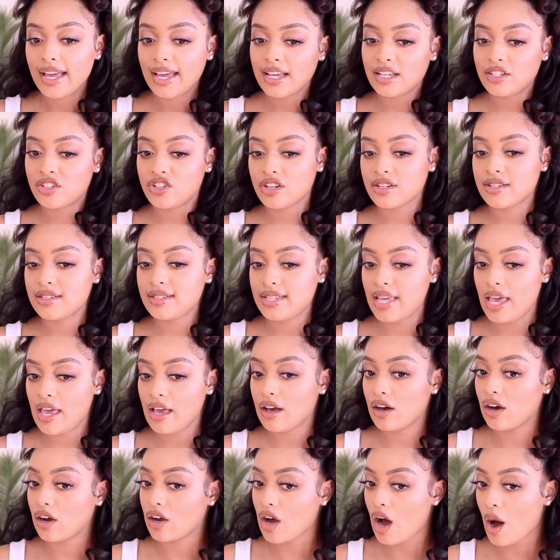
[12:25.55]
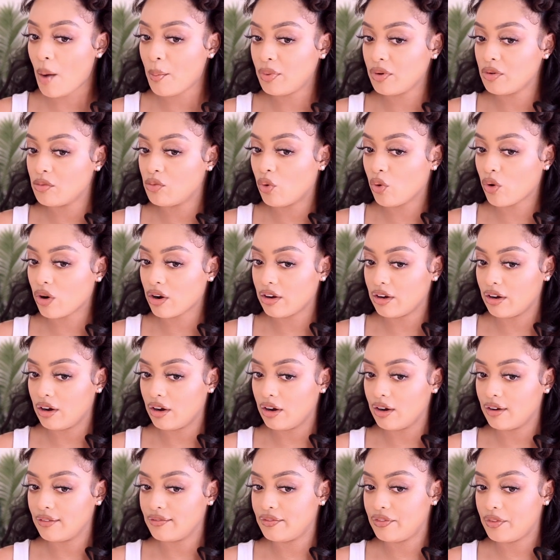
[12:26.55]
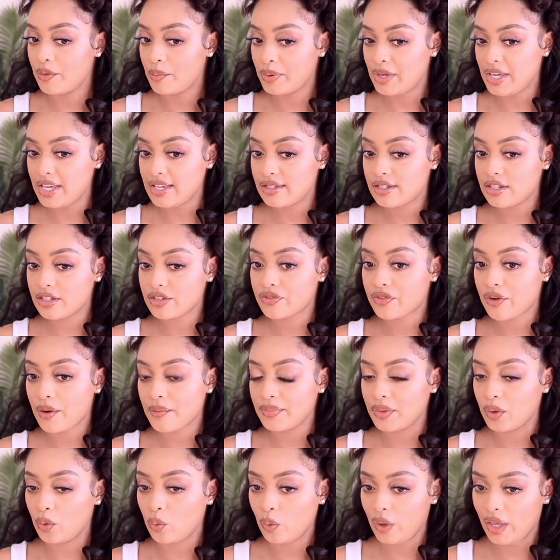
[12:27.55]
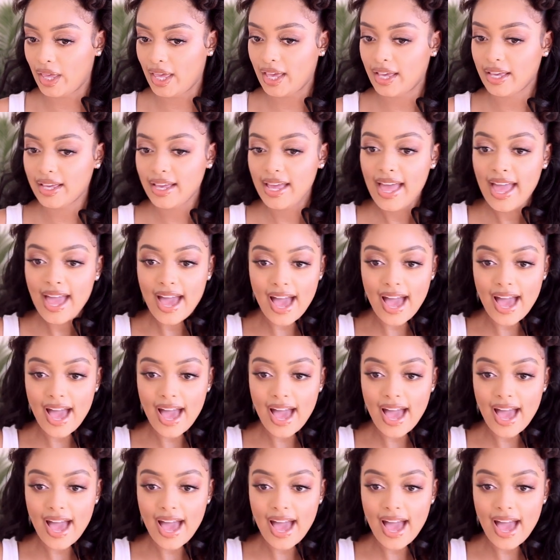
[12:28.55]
is just take a couple more of the pieces from the wig